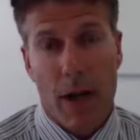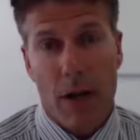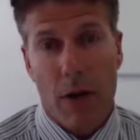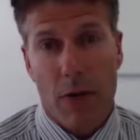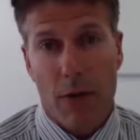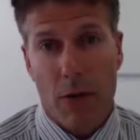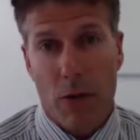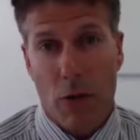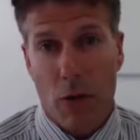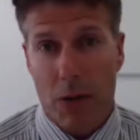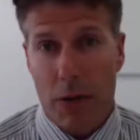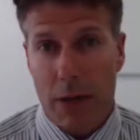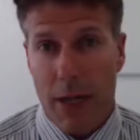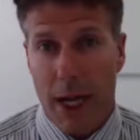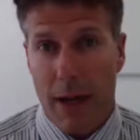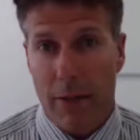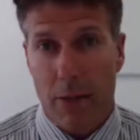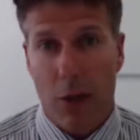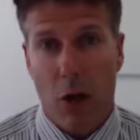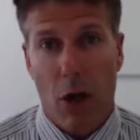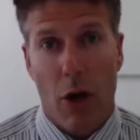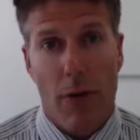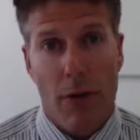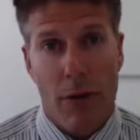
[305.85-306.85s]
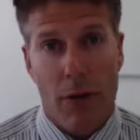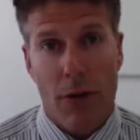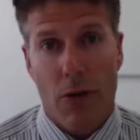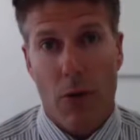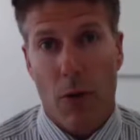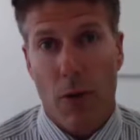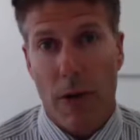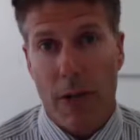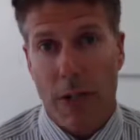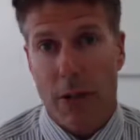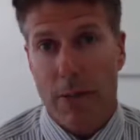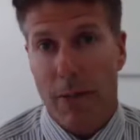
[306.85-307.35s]
Of course, down below
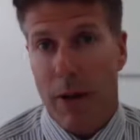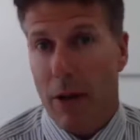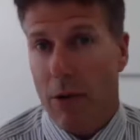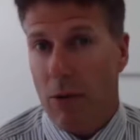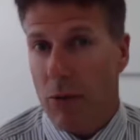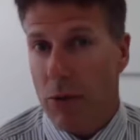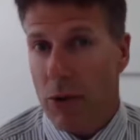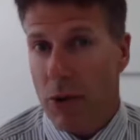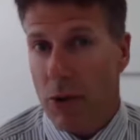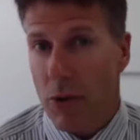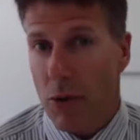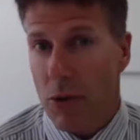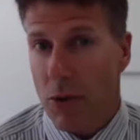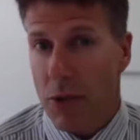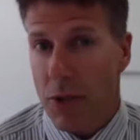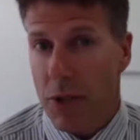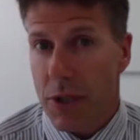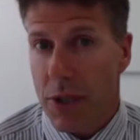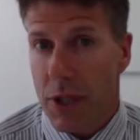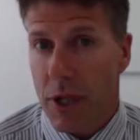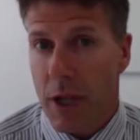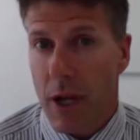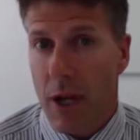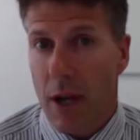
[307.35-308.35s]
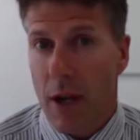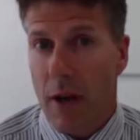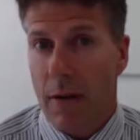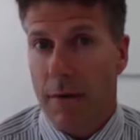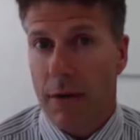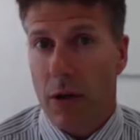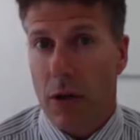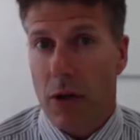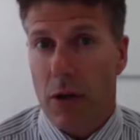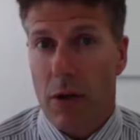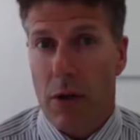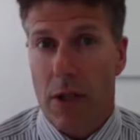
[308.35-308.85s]
there's always some other resources
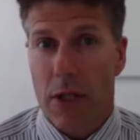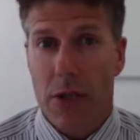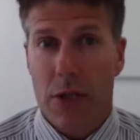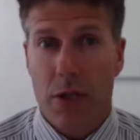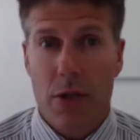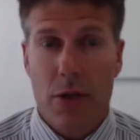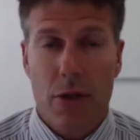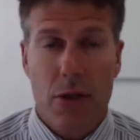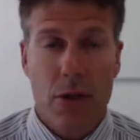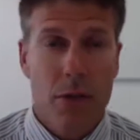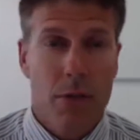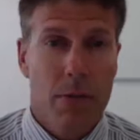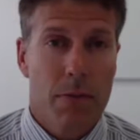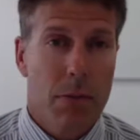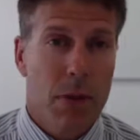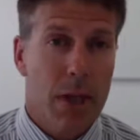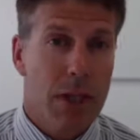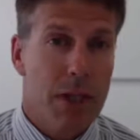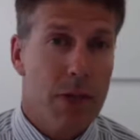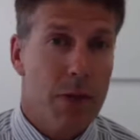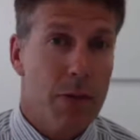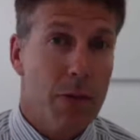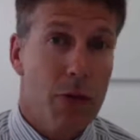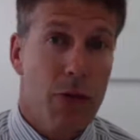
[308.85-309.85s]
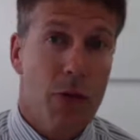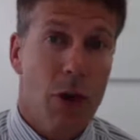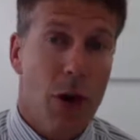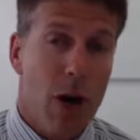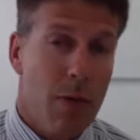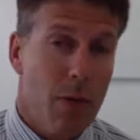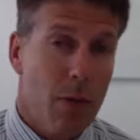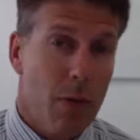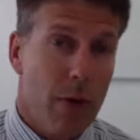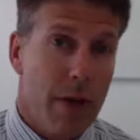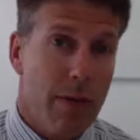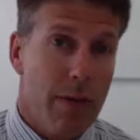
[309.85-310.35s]
for you to listen to. Please
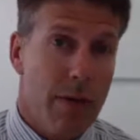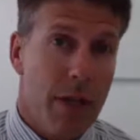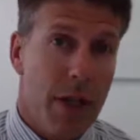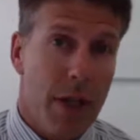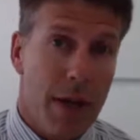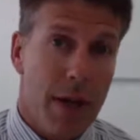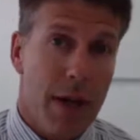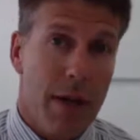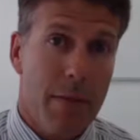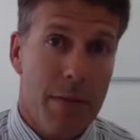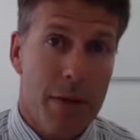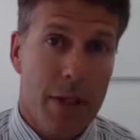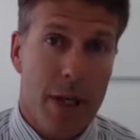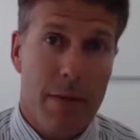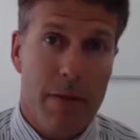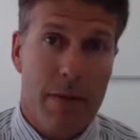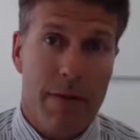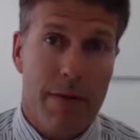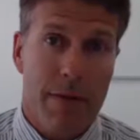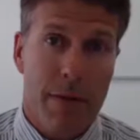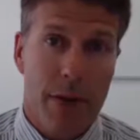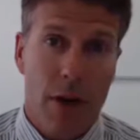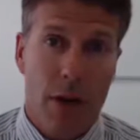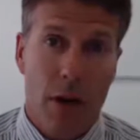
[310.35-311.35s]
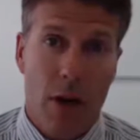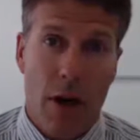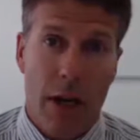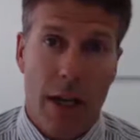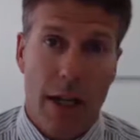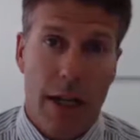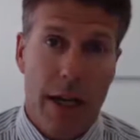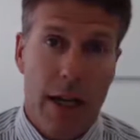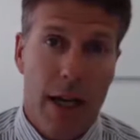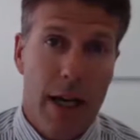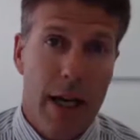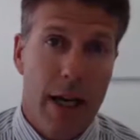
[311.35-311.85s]
subscribe or give us a thumbs up if you
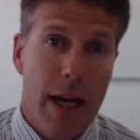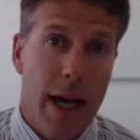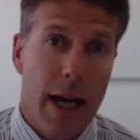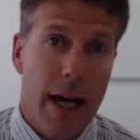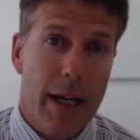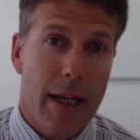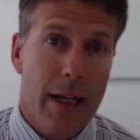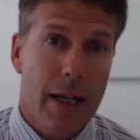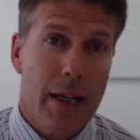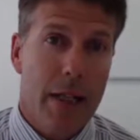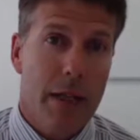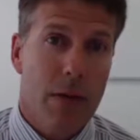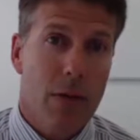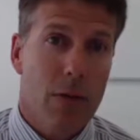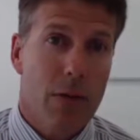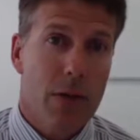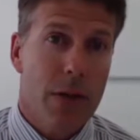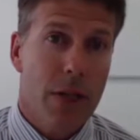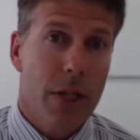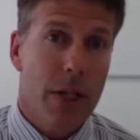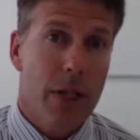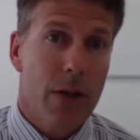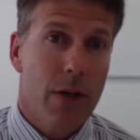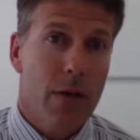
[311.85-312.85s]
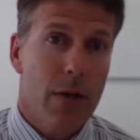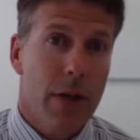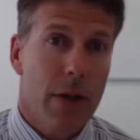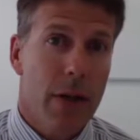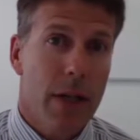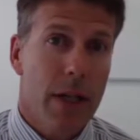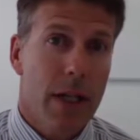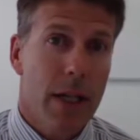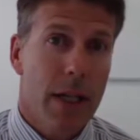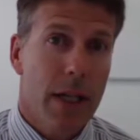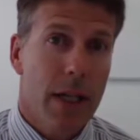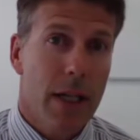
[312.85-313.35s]
like, and we'll see you
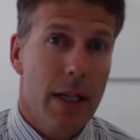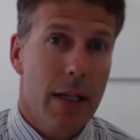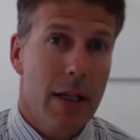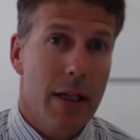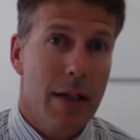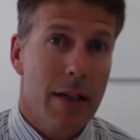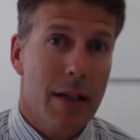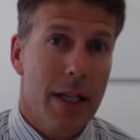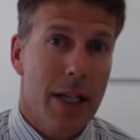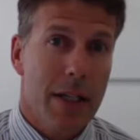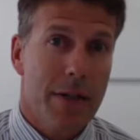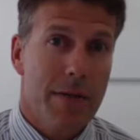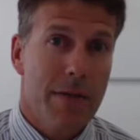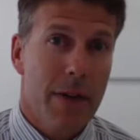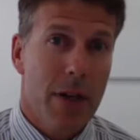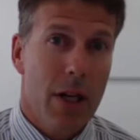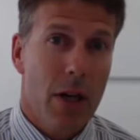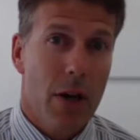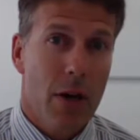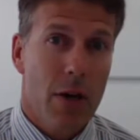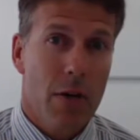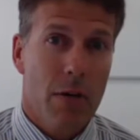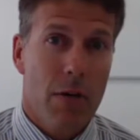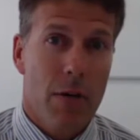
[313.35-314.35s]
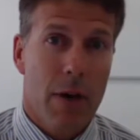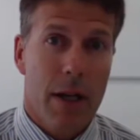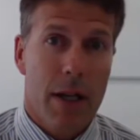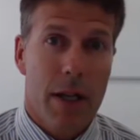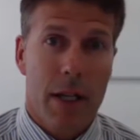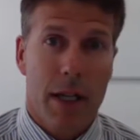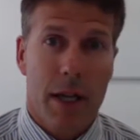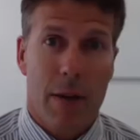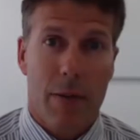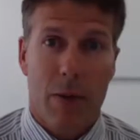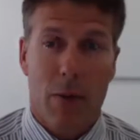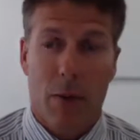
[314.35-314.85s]
at the next video
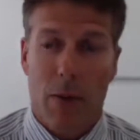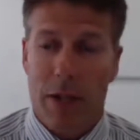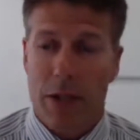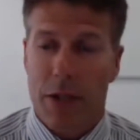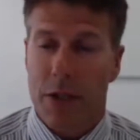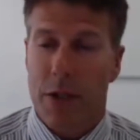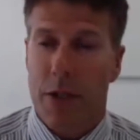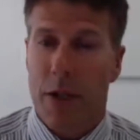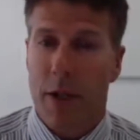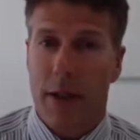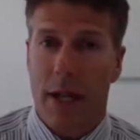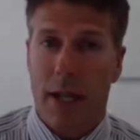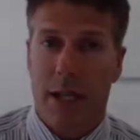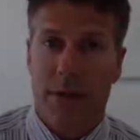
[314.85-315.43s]
in the coming weeks.